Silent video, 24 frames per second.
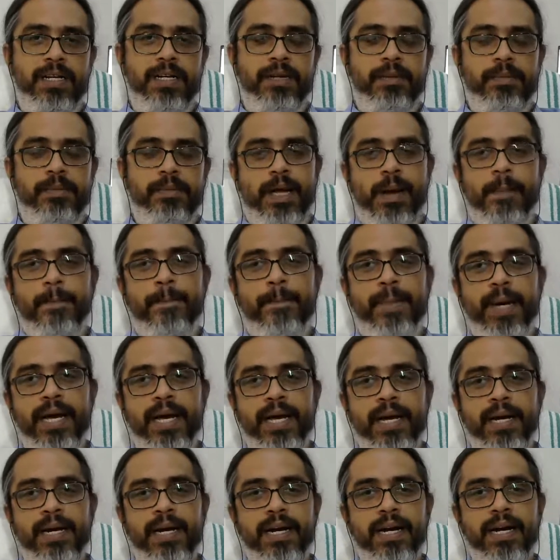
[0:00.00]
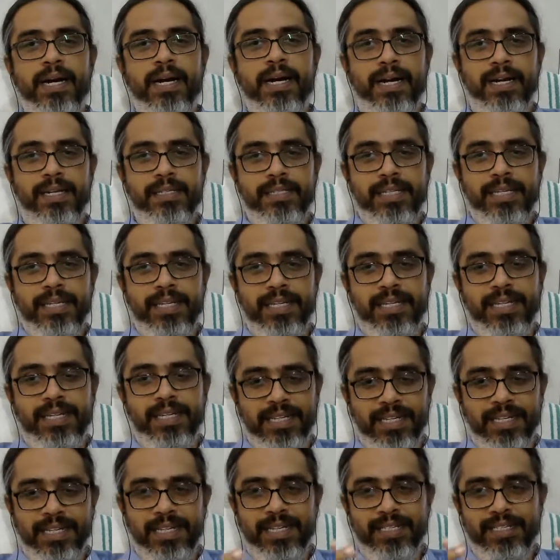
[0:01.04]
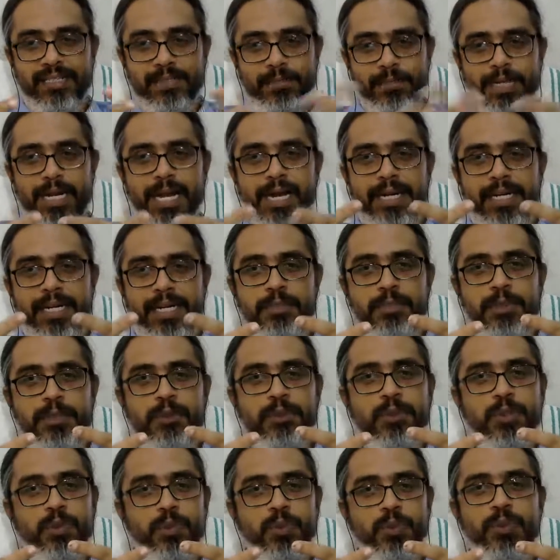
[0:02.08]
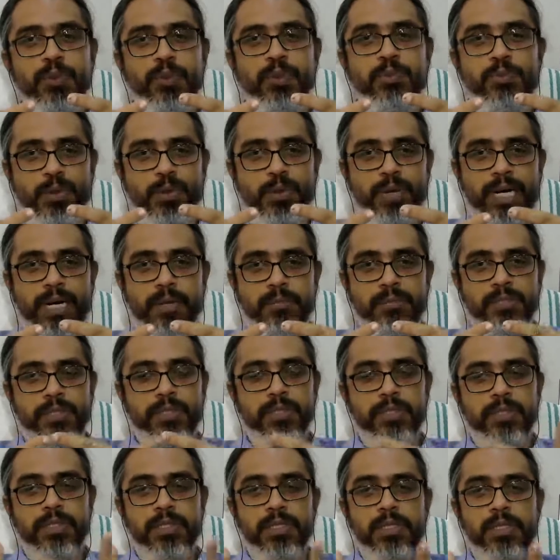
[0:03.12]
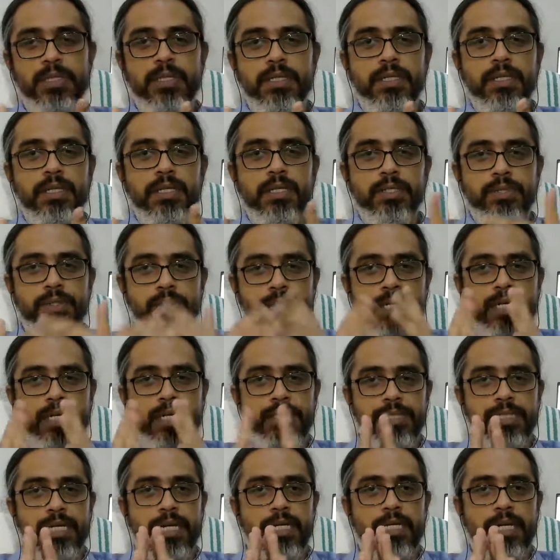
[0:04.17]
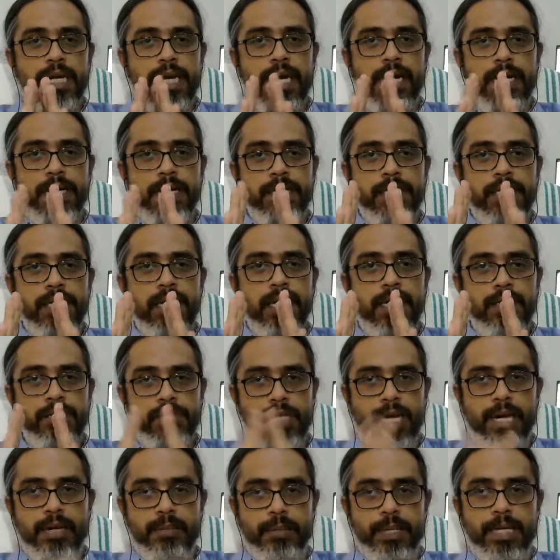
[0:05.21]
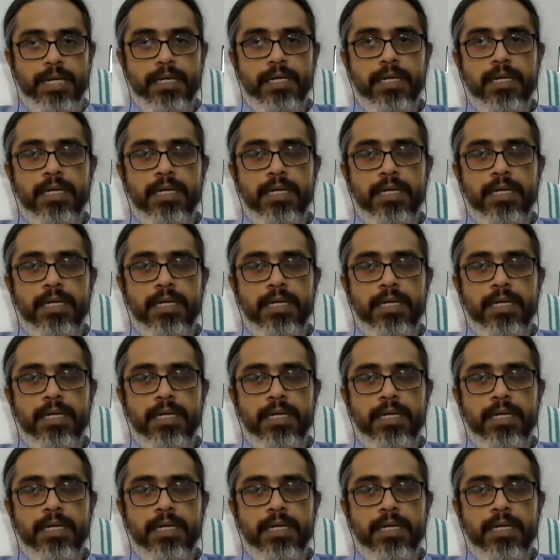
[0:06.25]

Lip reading: compare the similarities between 2 programs. So that is regarding the assignment.